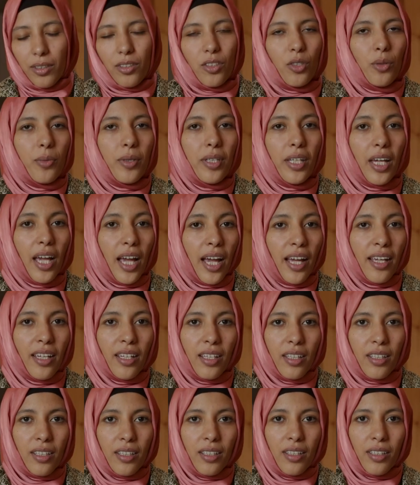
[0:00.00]
So the
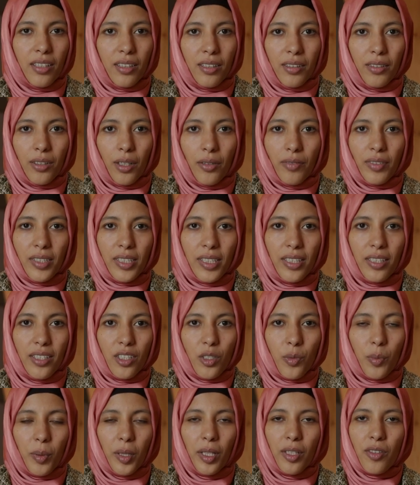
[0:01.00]
ayah obviously
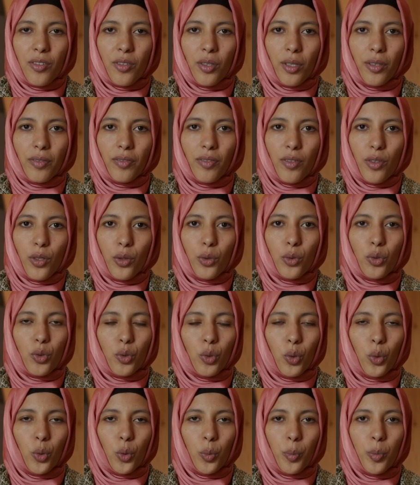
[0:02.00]
speaks of
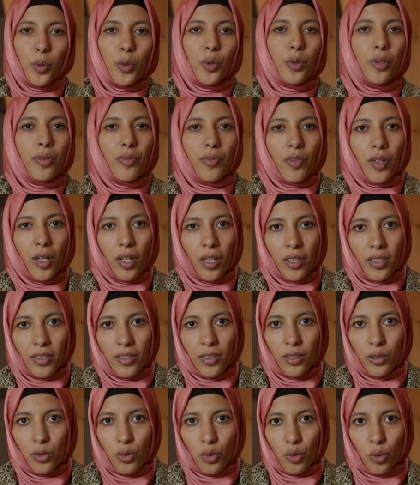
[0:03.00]
those who purify
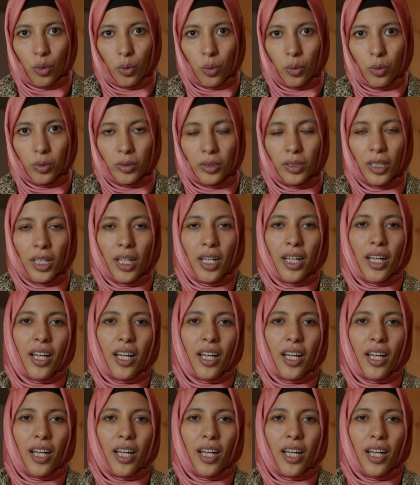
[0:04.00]
their souls